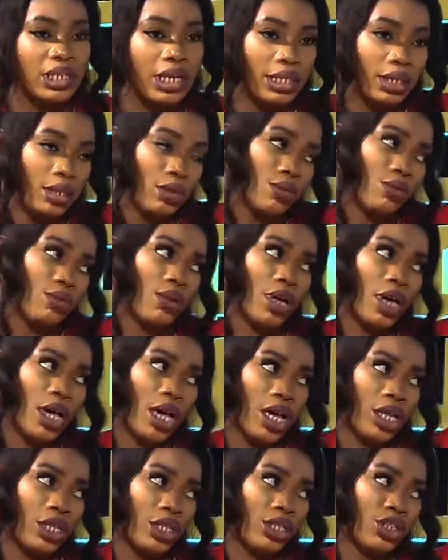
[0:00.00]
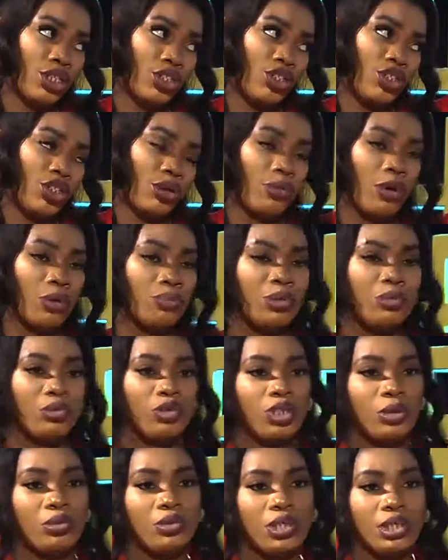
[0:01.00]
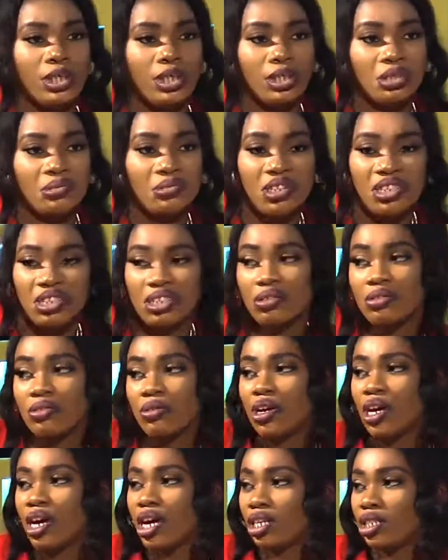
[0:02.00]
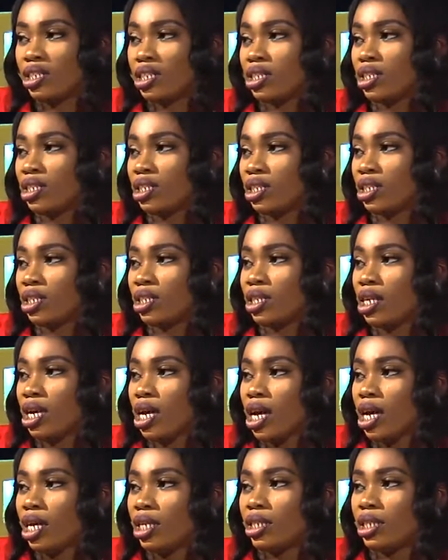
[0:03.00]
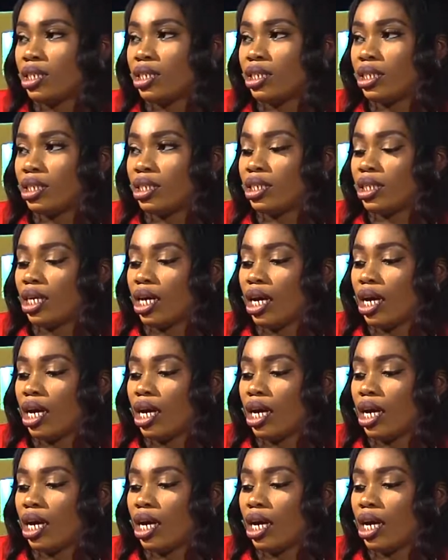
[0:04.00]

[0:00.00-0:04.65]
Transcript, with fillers: and say oh this is chioma people should be able to see something and say mm -hmm. oh mm-hmm. this is this is uh,